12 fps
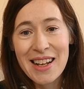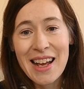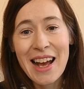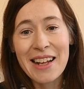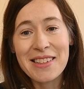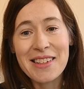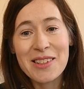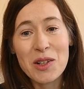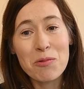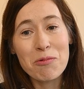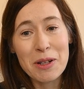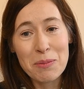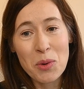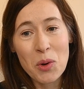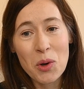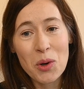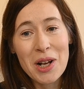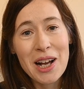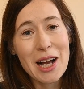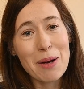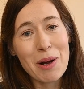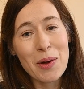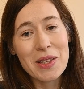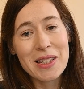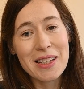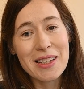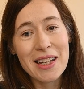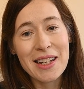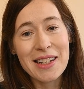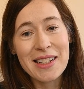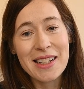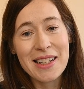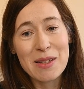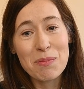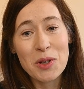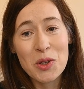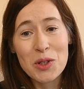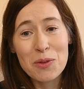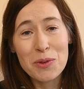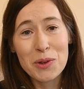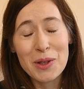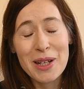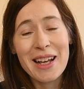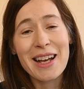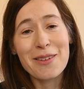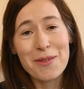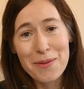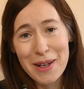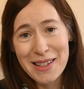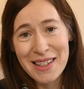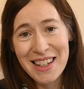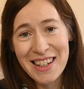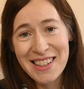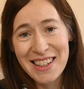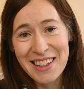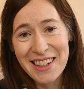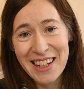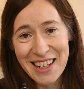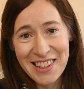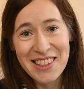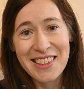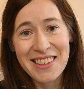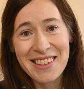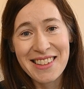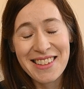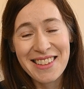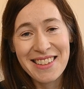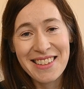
and discovering more about the Society's beautiful and fascinating collections.